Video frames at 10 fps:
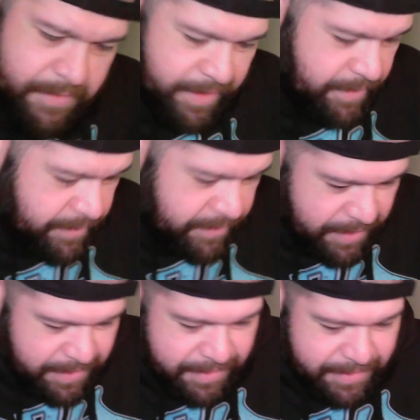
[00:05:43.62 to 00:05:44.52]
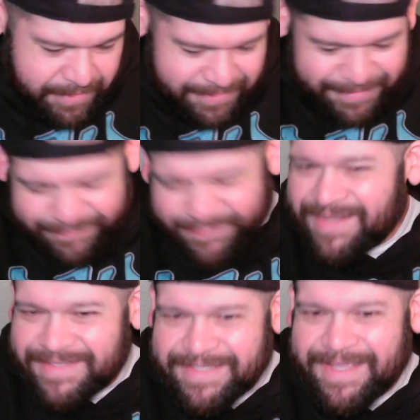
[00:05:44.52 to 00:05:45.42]
okay, let's get in it. Let's
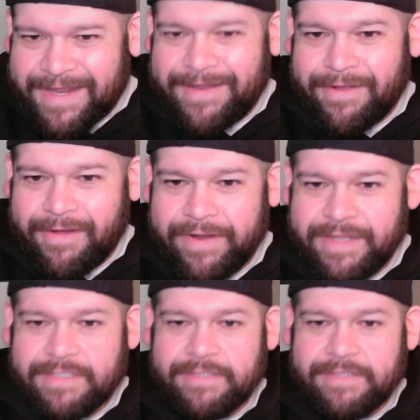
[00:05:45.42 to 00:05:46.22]
let's get in here already.